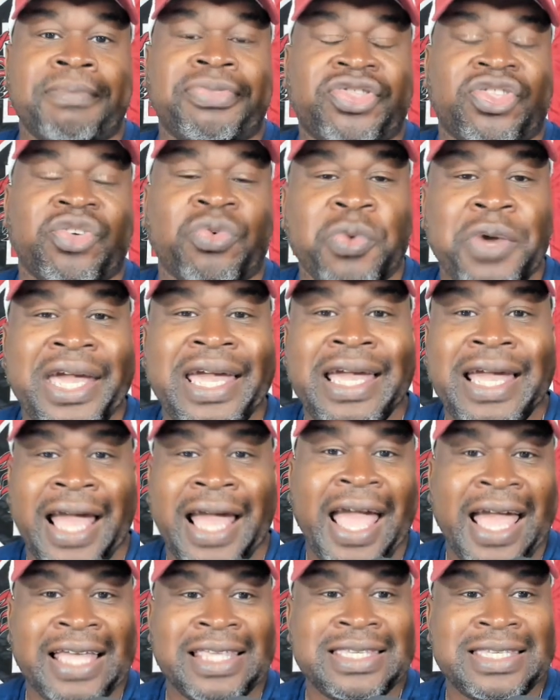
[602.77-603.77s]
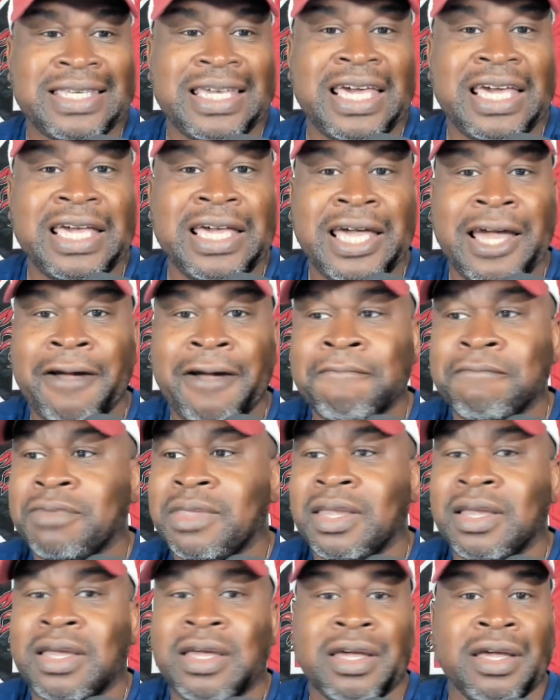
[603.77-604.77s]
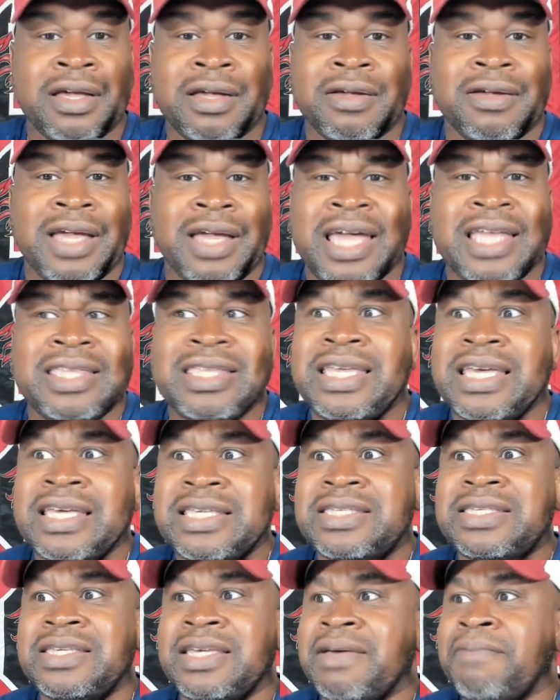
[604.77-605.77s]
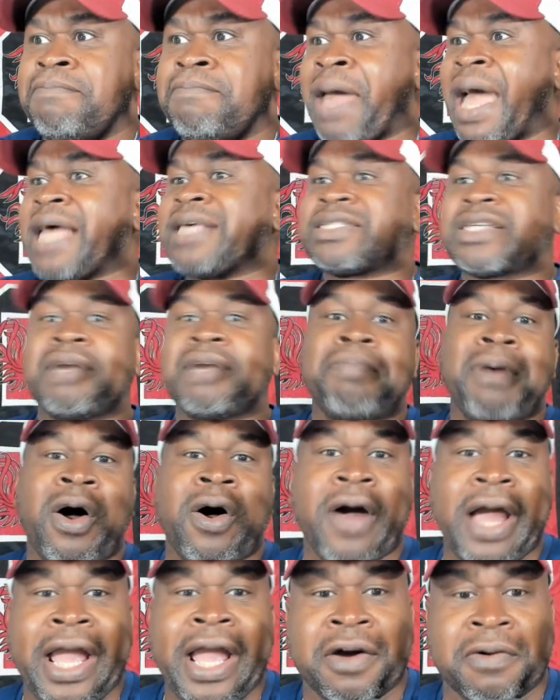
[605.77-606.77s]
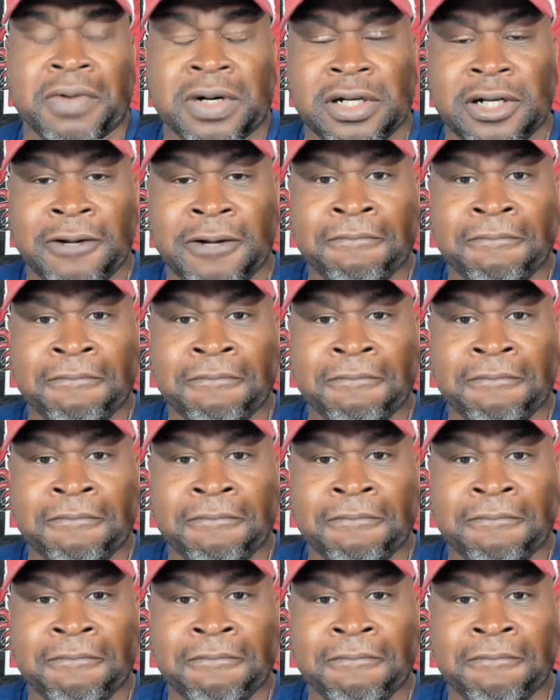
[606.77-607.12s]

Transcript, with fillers: three and D in this basketball era.